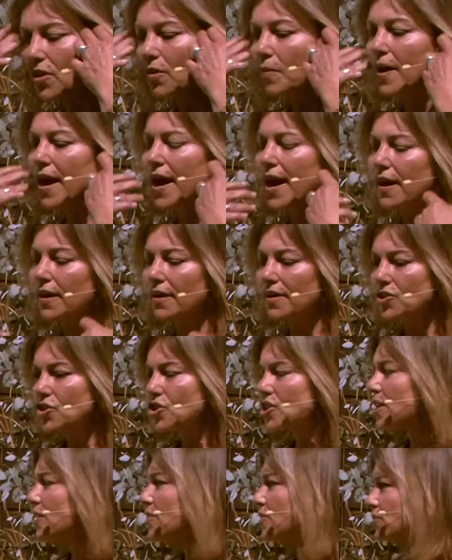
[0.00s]
go back and
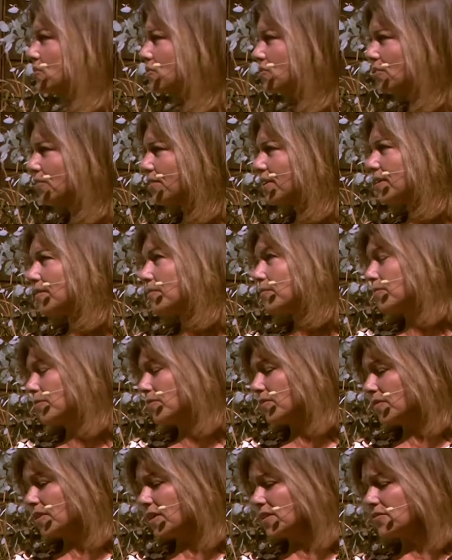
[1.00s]
share a story
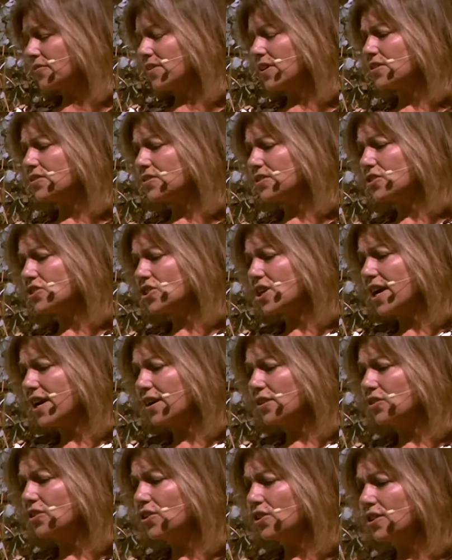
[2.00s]
as far as the
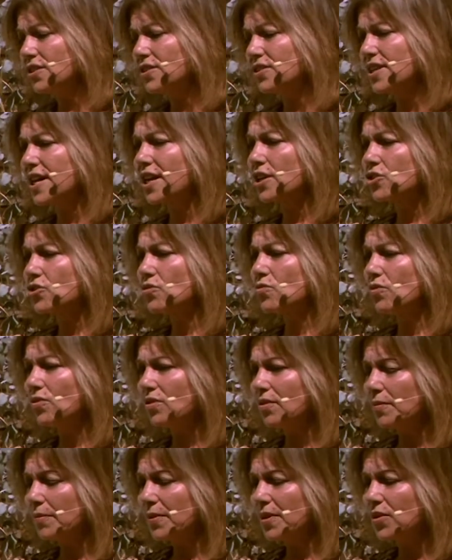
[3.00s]
childhood
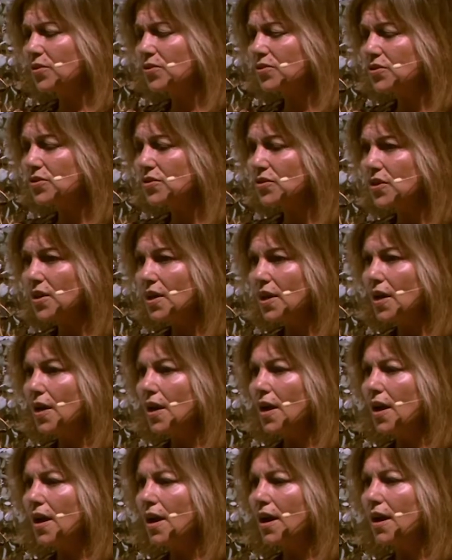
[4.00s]
sexual abuse.
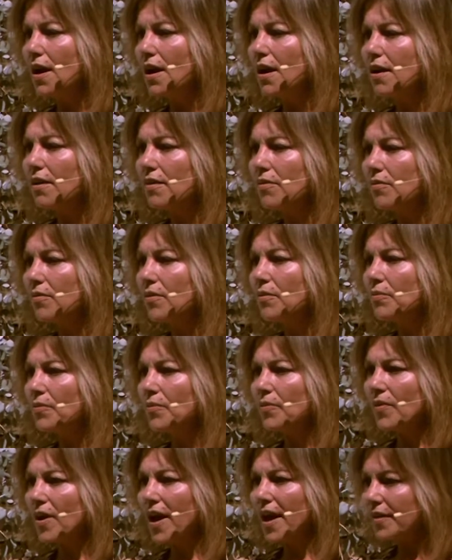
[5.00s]
Uh,
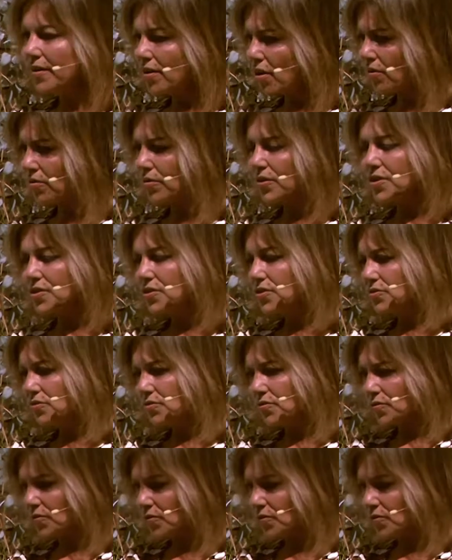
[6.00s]
I always